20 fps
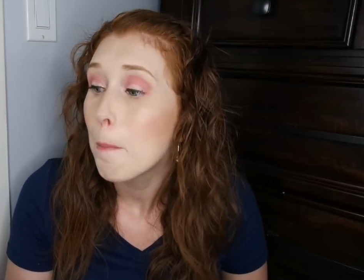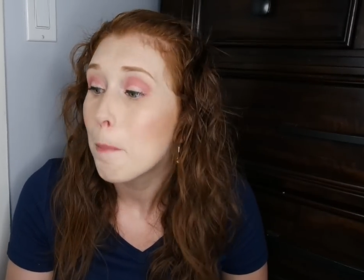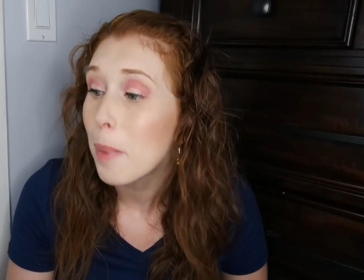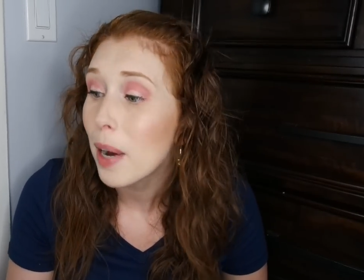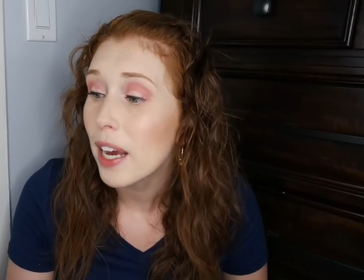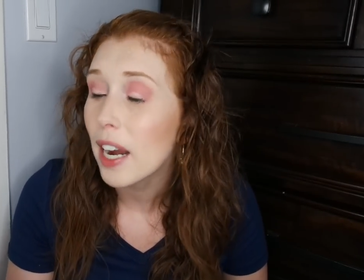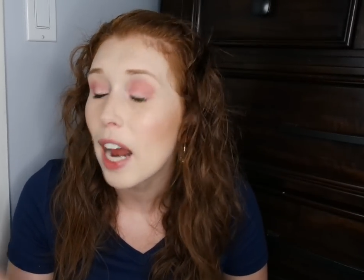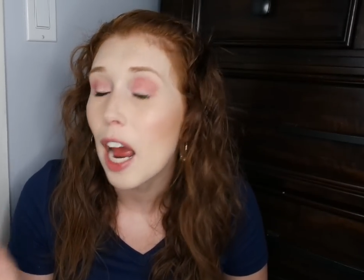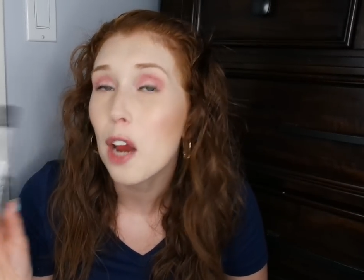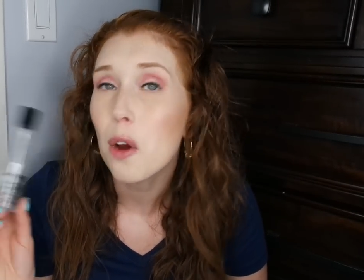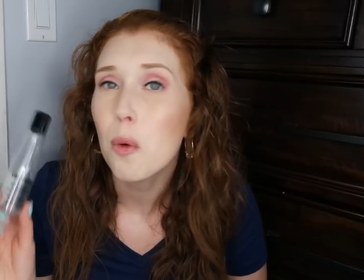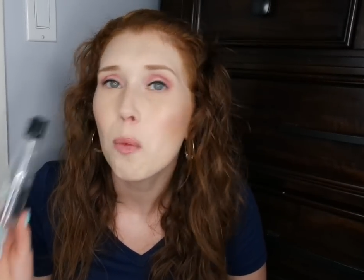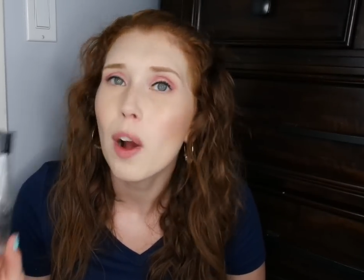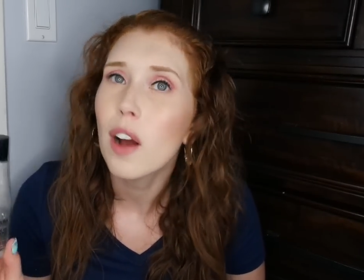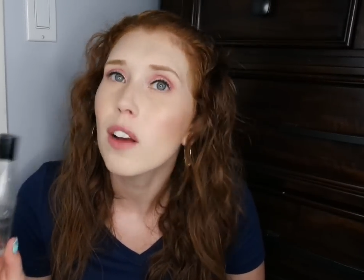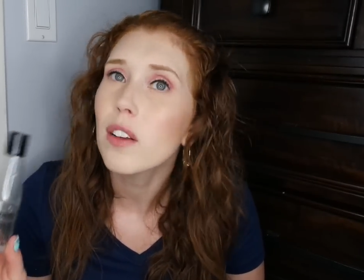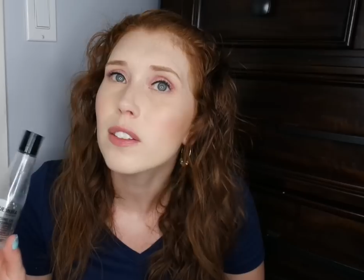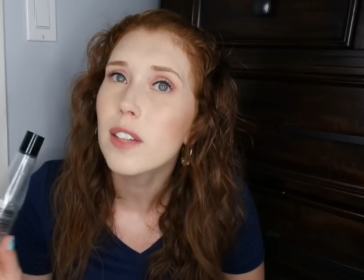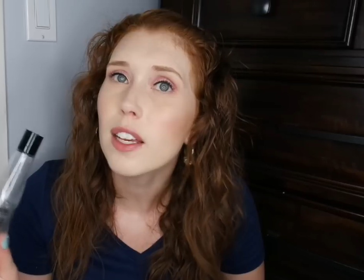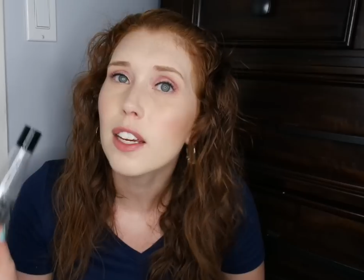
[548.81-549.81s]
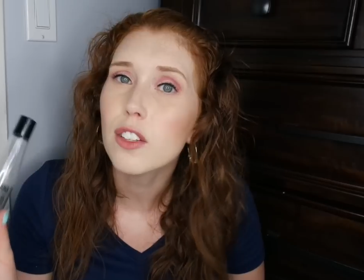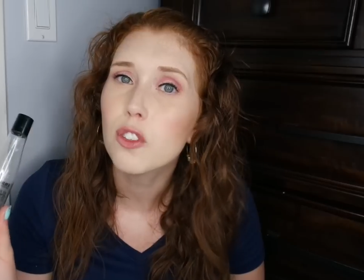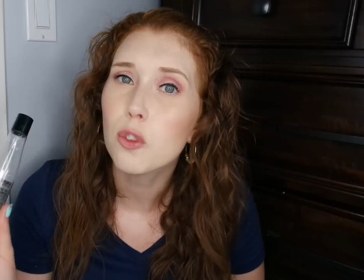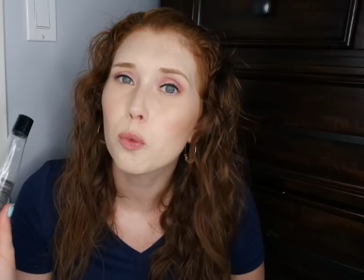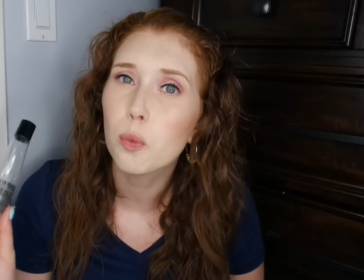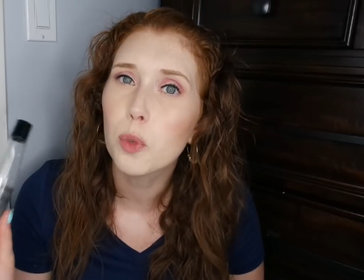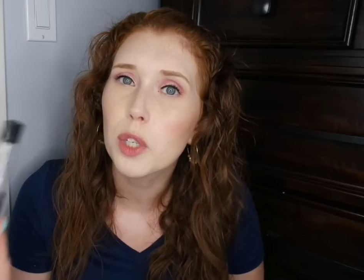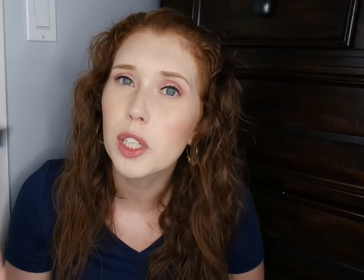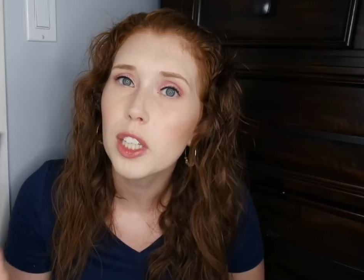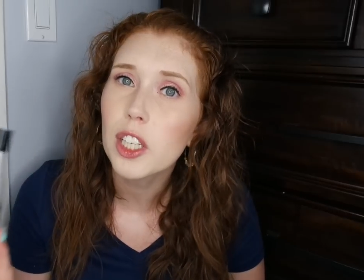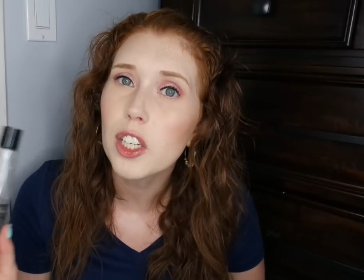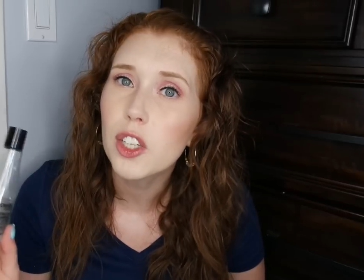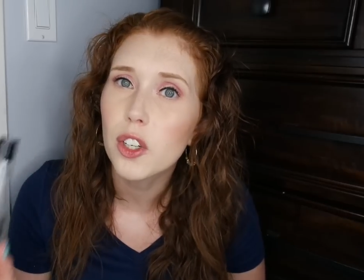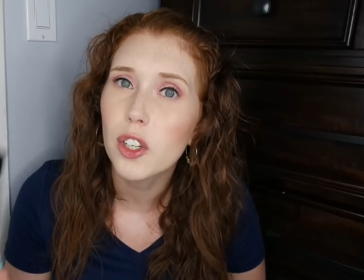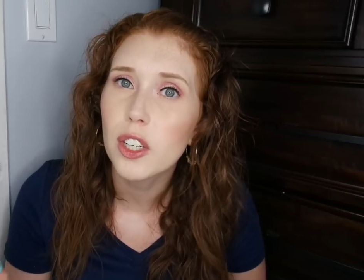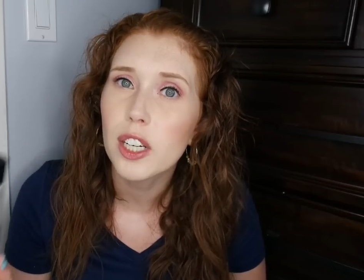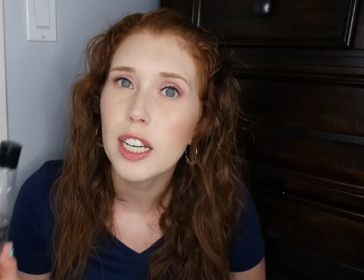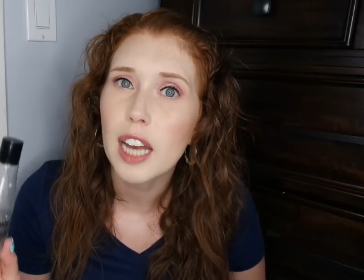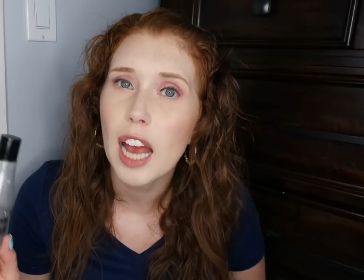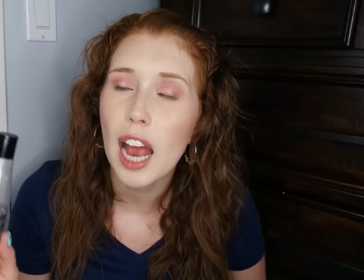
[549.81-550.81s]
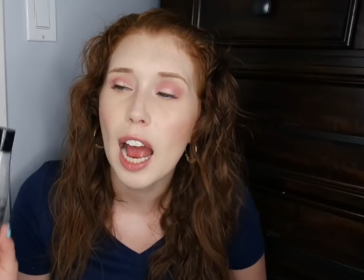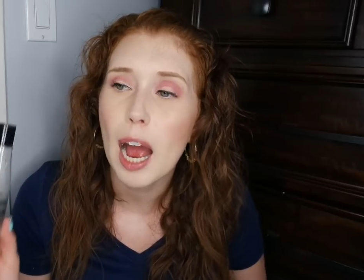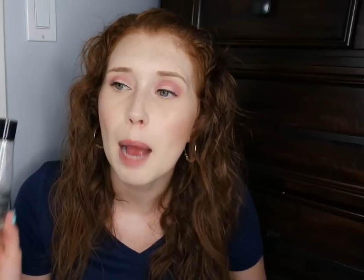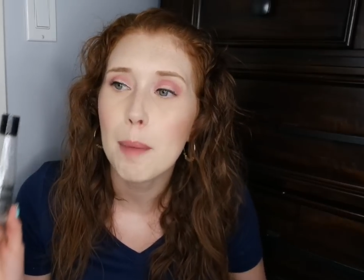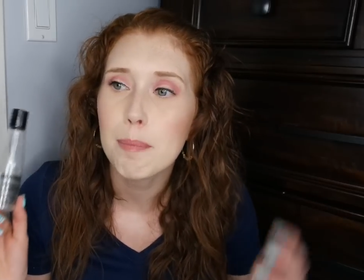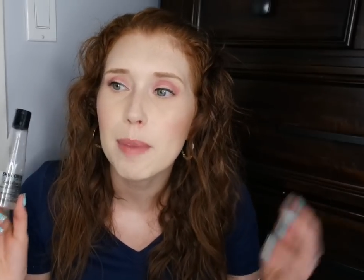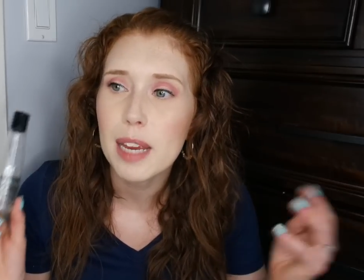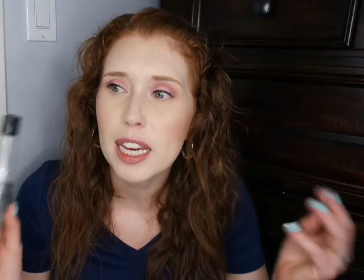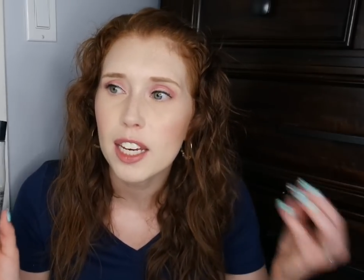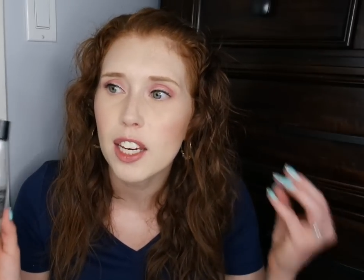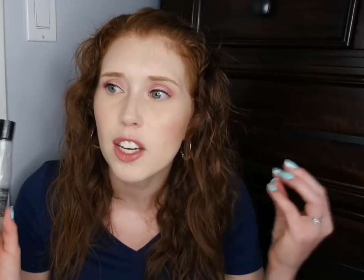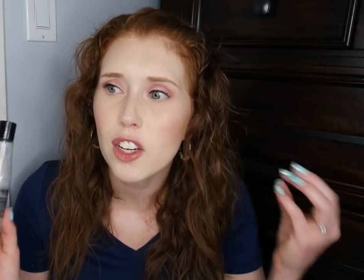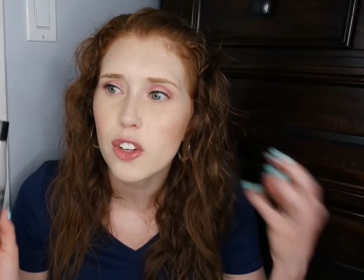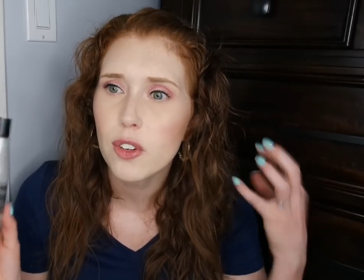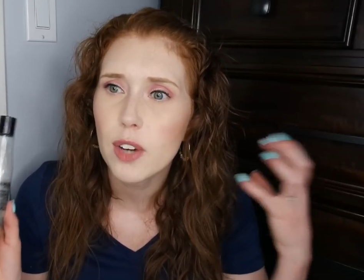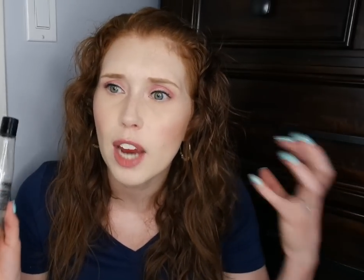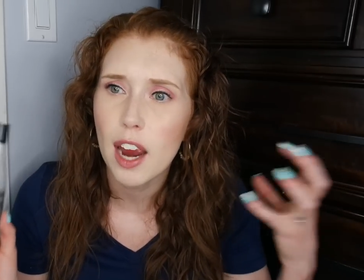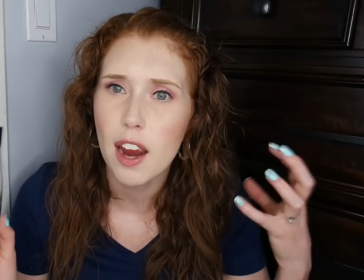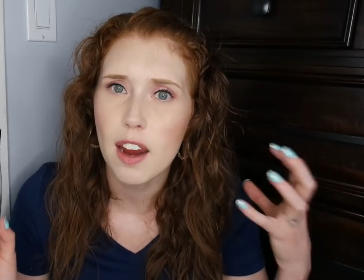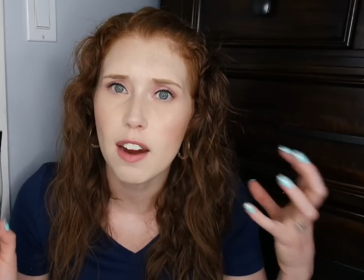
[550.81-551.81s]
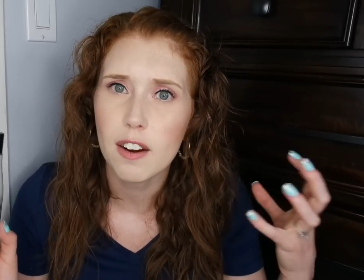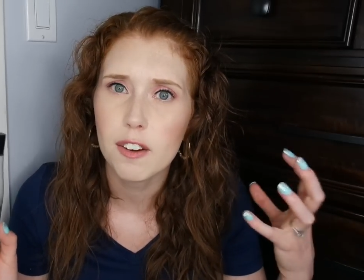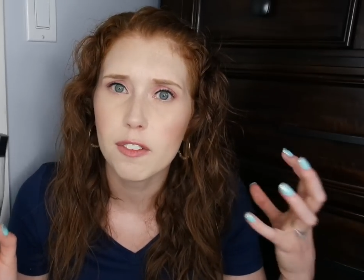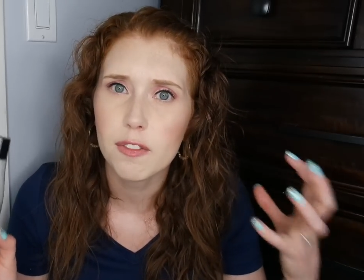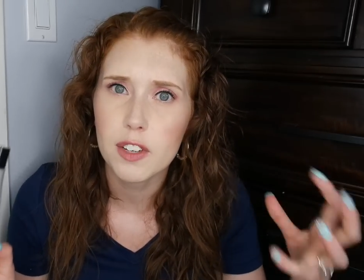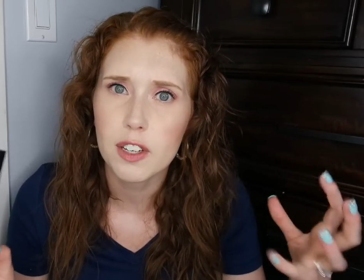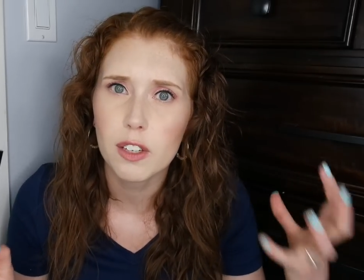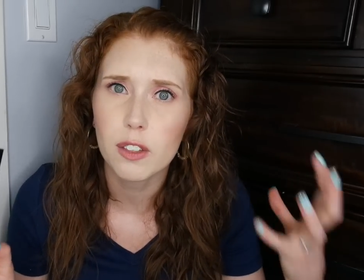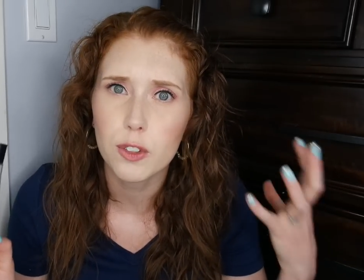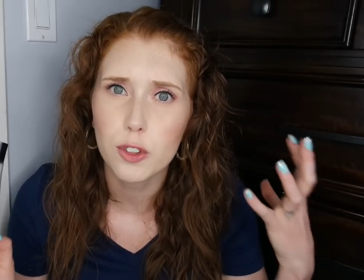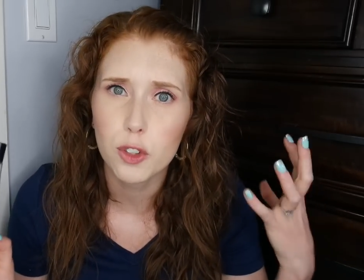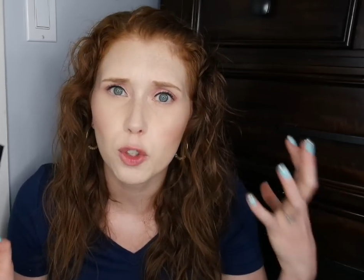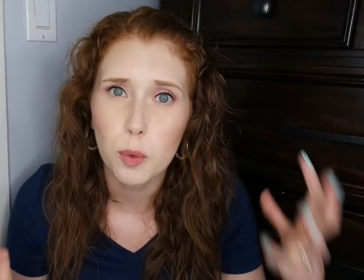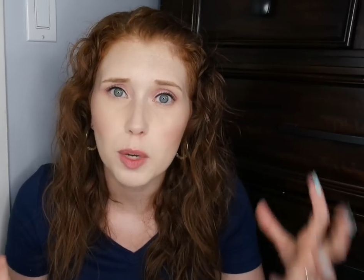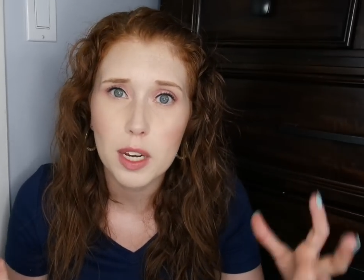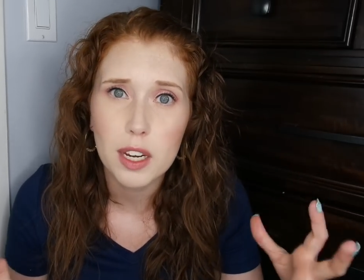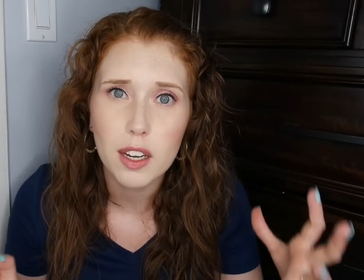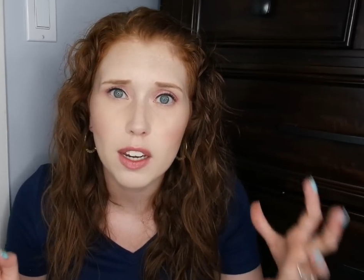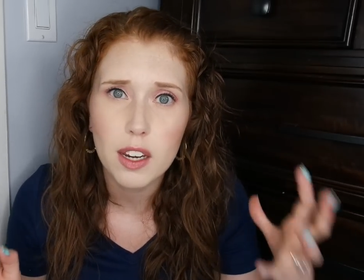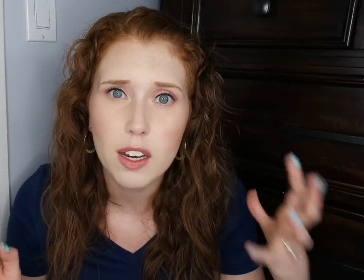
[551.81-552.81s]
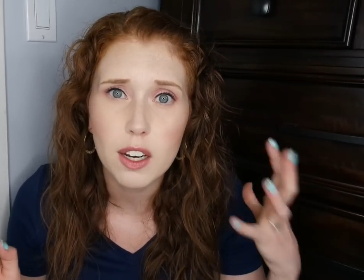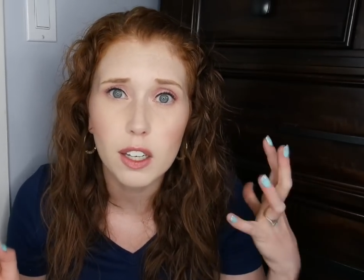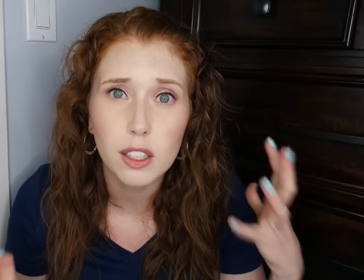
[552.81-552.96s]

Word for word: but I will say it's really good at making your hair feel squeaky